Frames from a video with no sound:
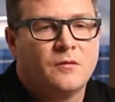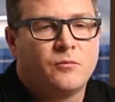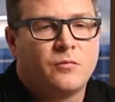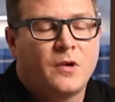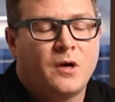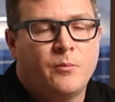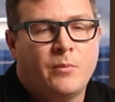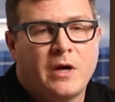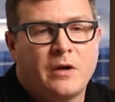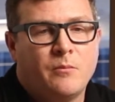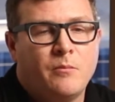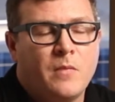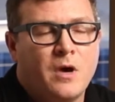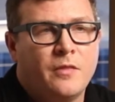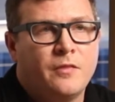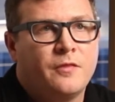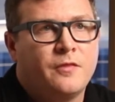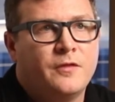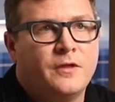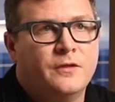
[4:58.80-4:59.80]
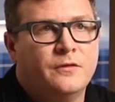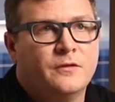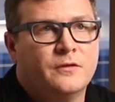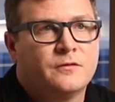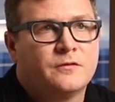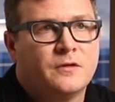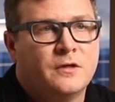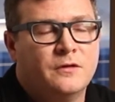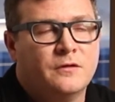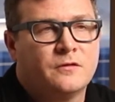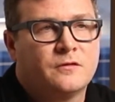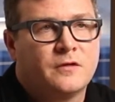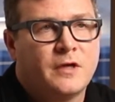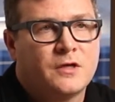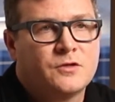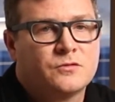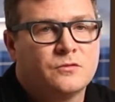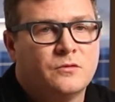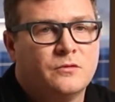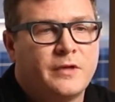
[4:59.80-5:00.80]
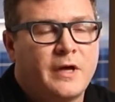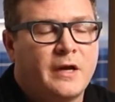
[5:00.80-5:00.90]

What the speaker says: about a month in the schedule,